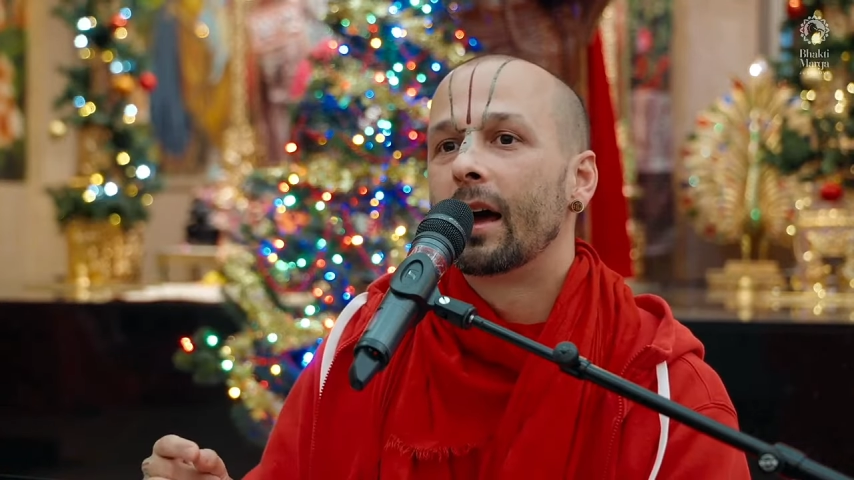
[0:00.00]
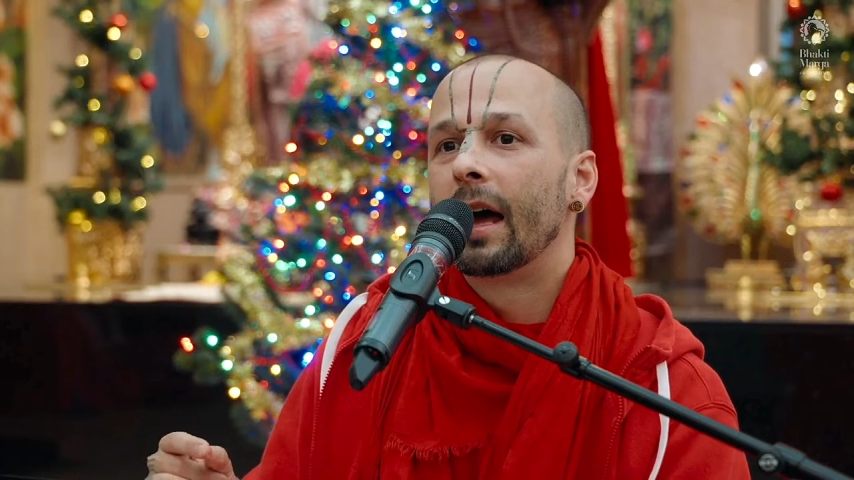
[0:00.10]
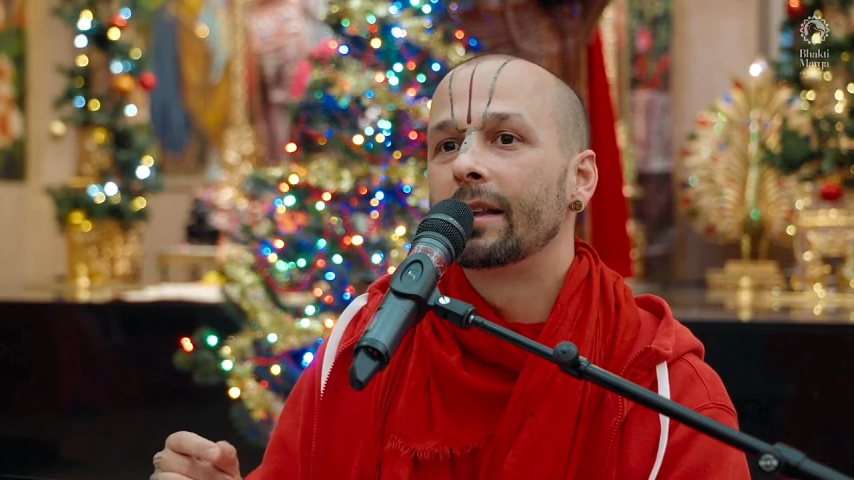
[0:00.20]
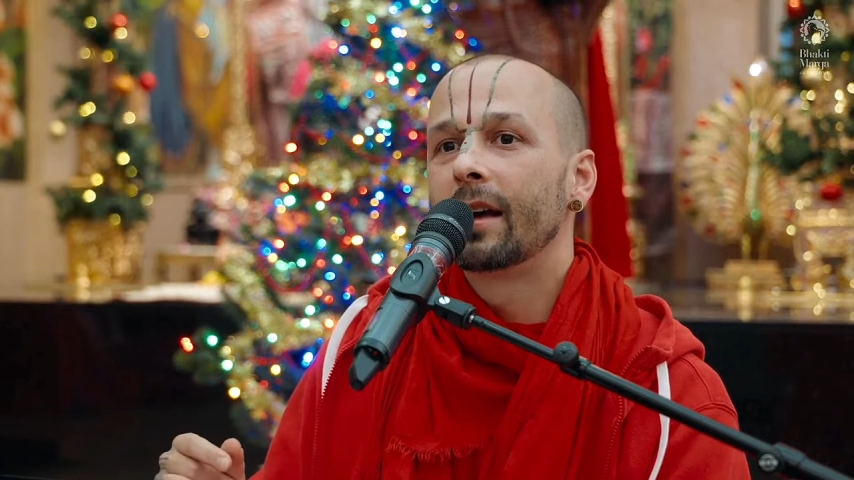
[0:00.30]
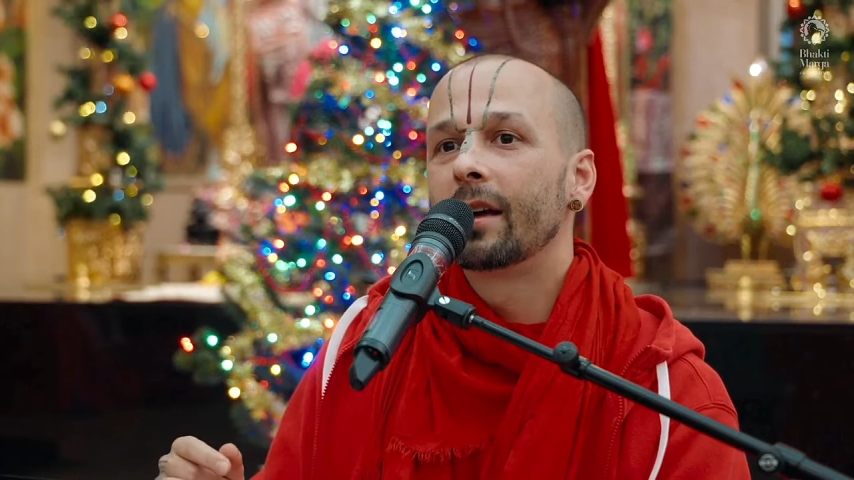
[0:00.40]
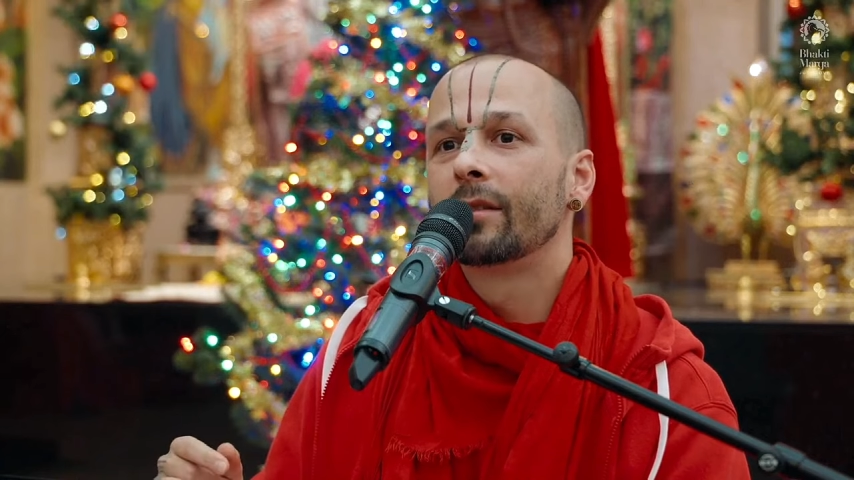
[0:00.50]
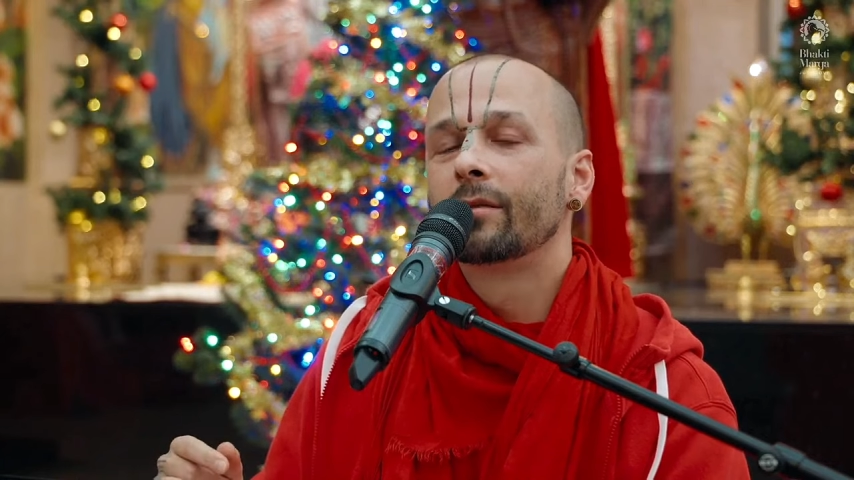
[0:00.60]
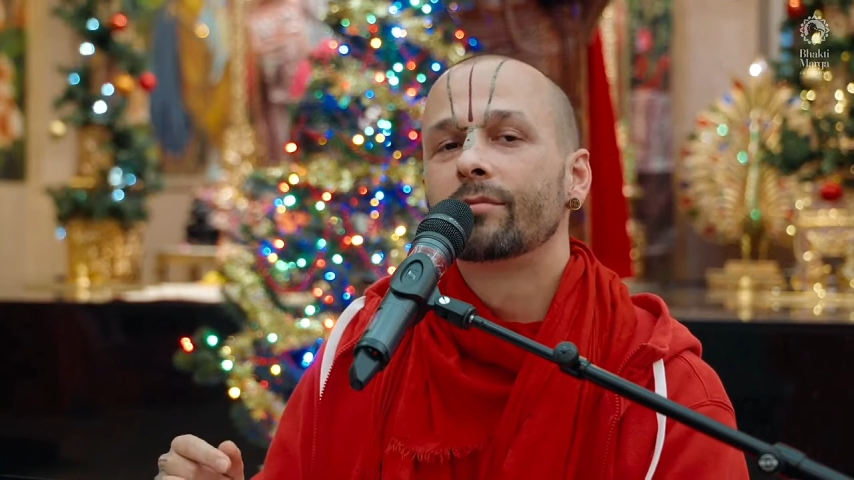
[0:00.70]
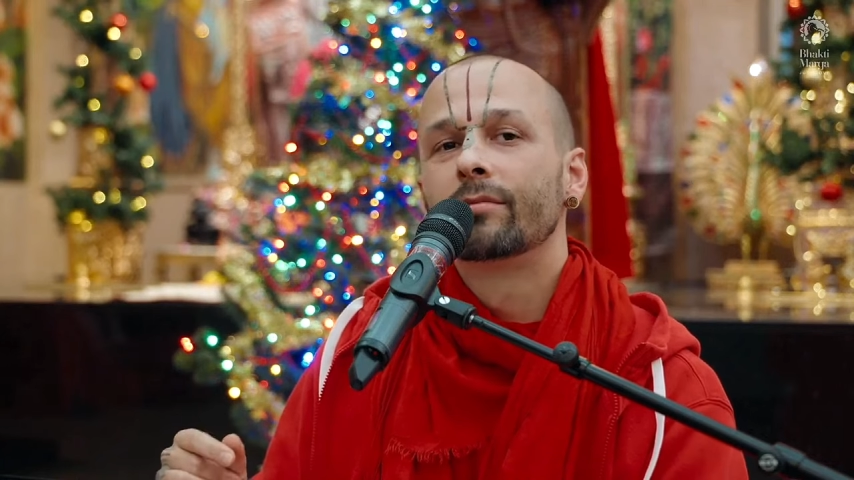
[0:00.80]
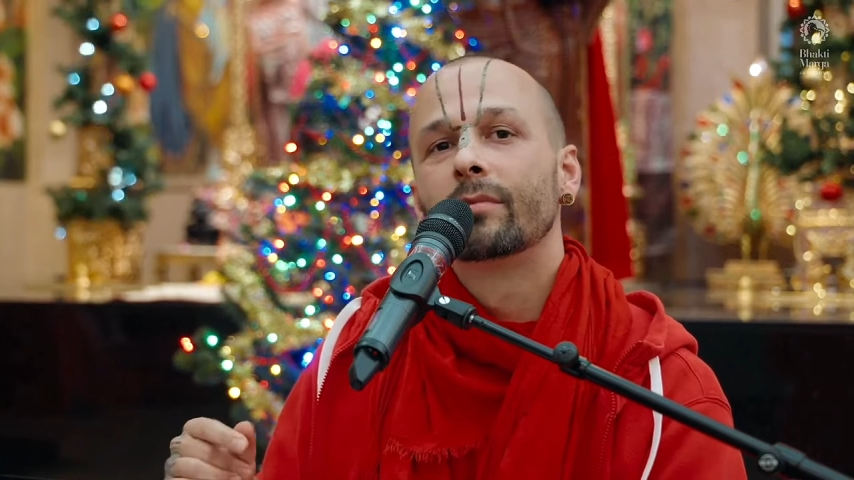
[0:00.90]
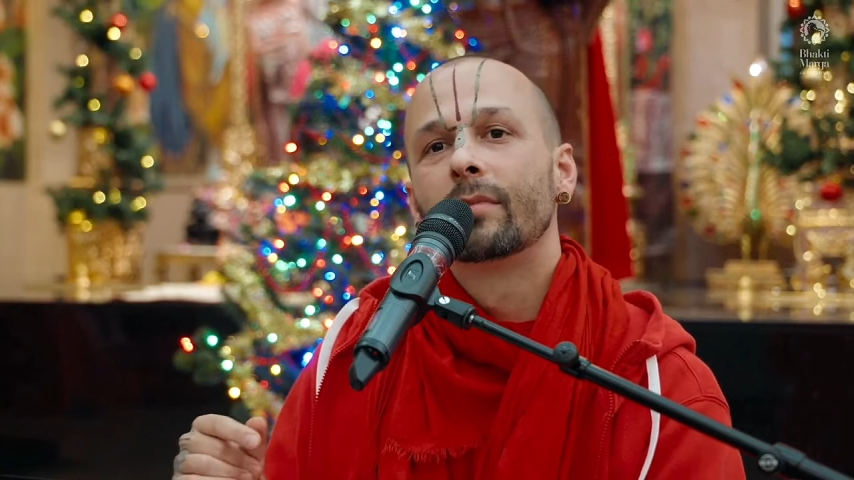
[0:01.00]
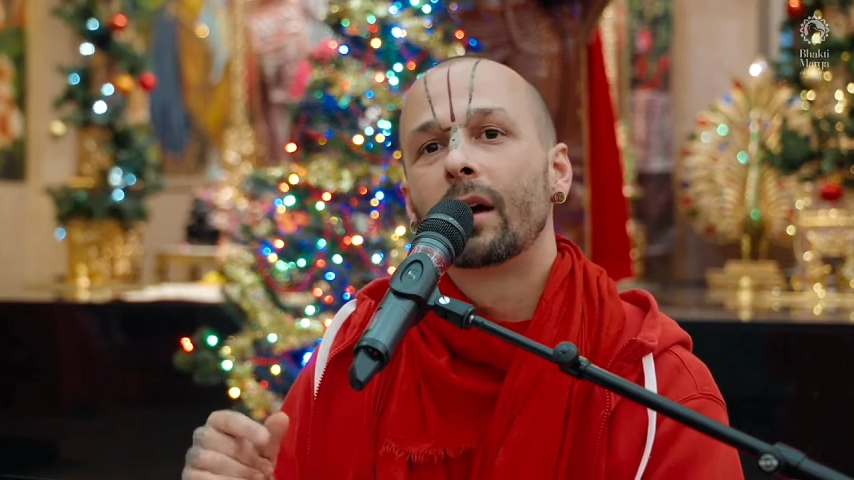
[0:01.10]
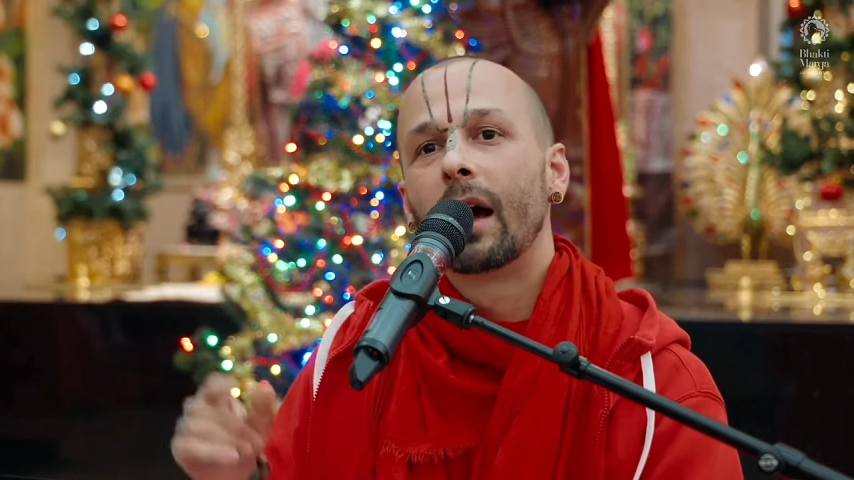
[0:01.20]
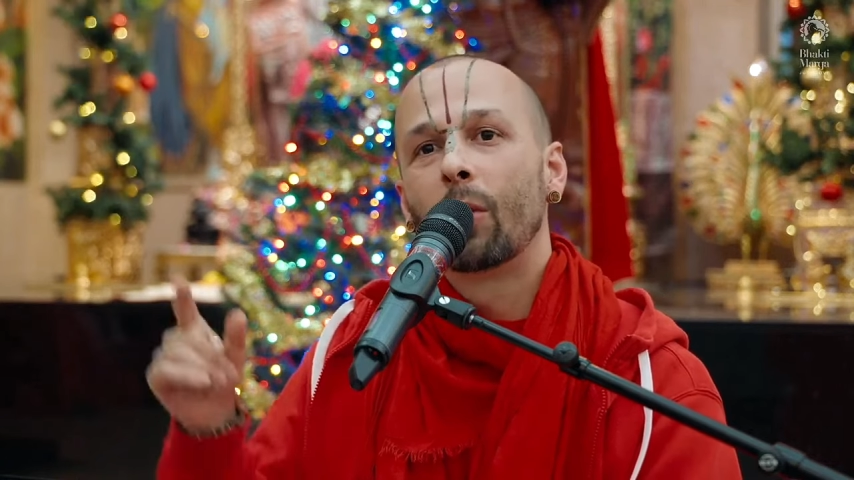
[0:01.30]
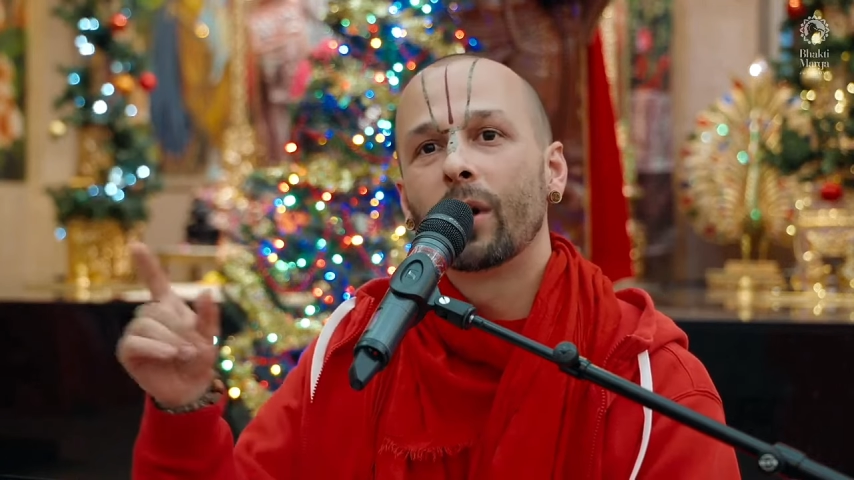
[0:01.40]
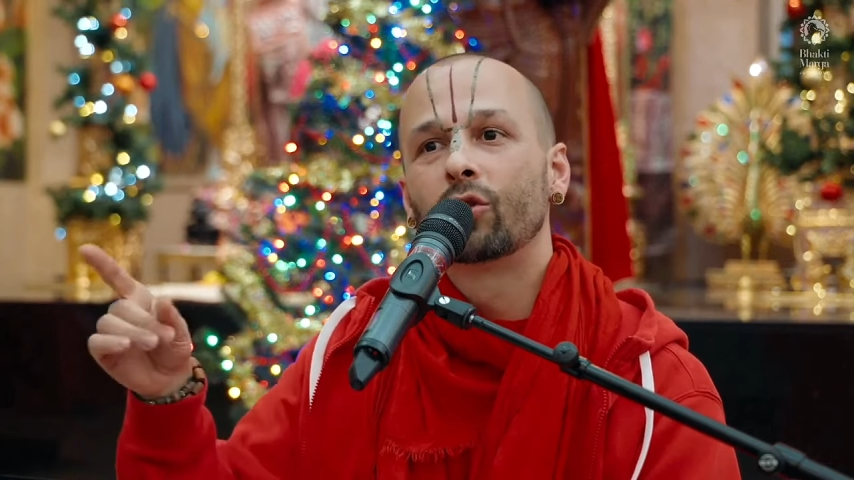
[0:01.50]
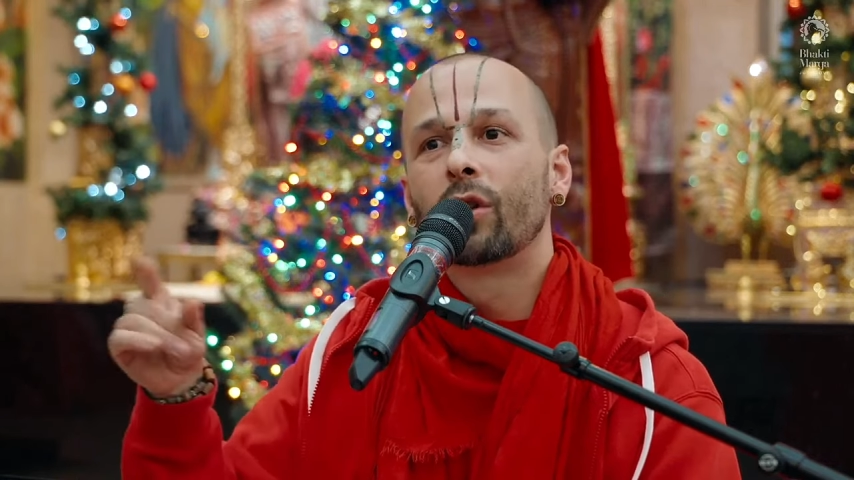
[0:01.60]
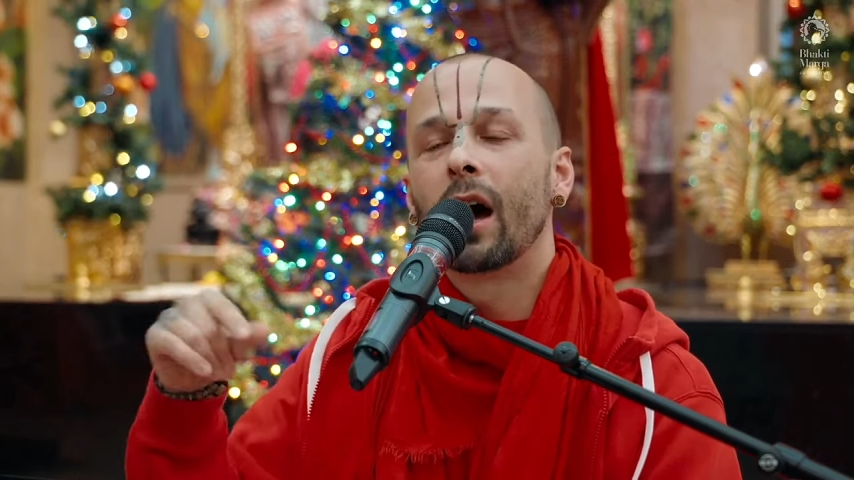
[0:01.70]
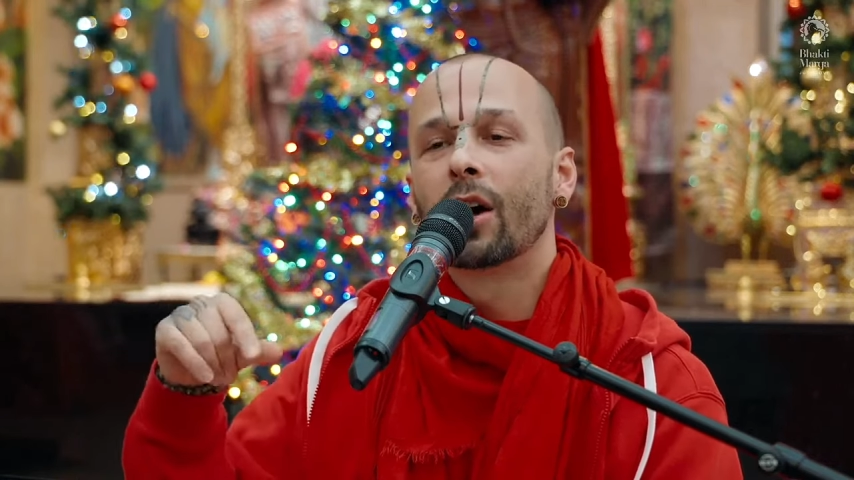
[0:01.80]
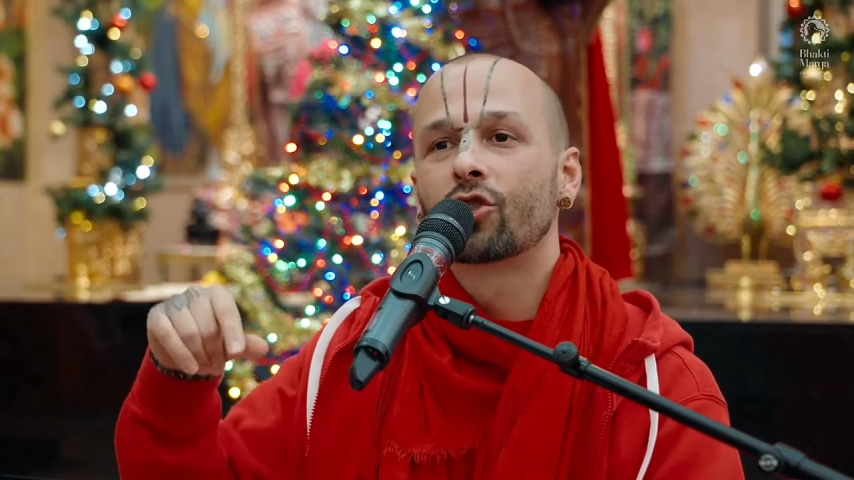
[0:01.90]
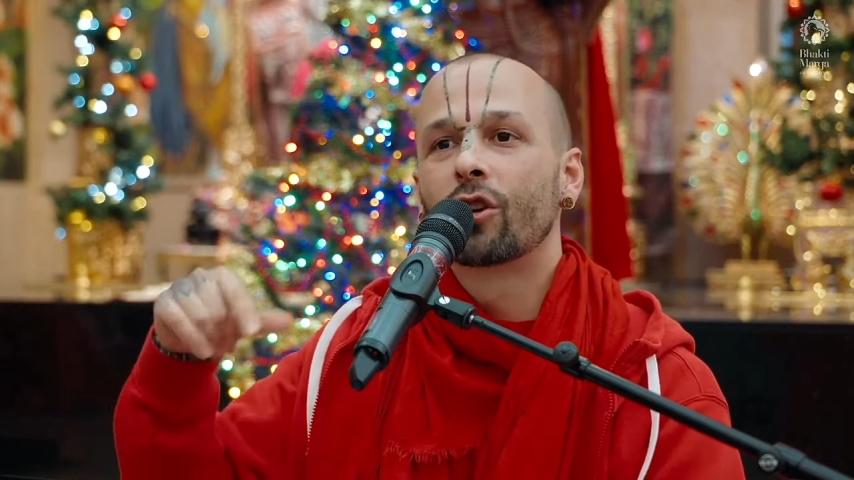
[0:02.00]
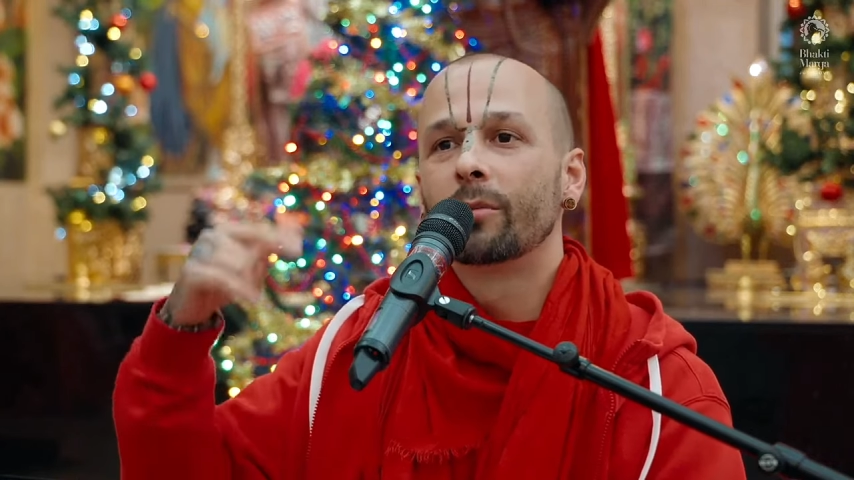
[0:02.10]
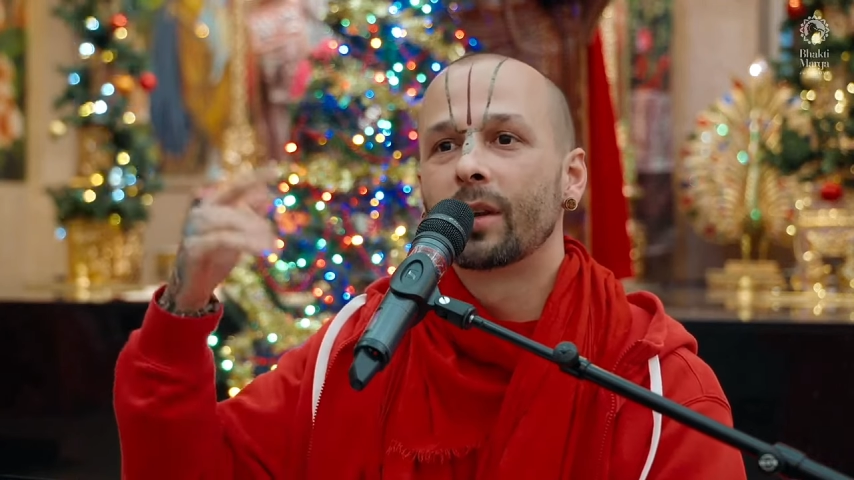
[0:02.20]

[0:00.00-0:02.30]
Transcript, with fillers: And then I went to the ashram.